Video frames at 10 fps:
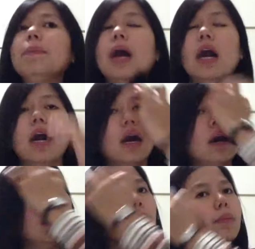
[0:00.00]

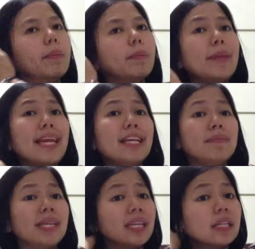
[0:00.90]
uh,
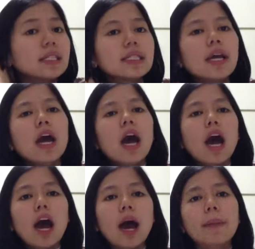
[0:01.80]
main meals,
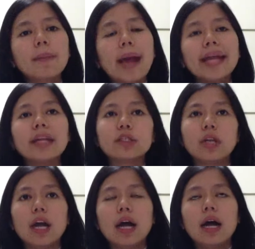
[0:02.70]
um, I
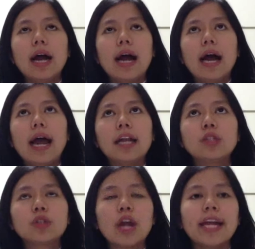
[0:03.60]
I
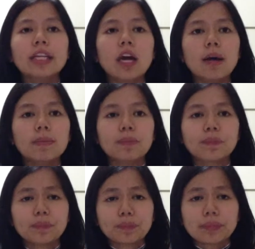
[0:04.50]
tried
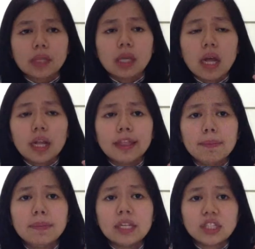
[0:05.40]
um,
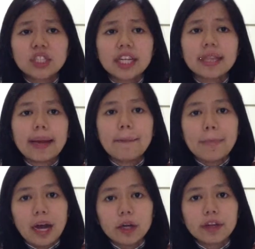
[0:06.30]
diminishing the
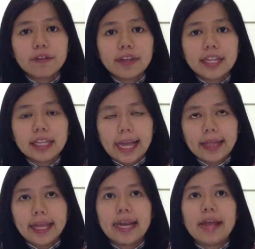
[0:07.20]
amount of it, and then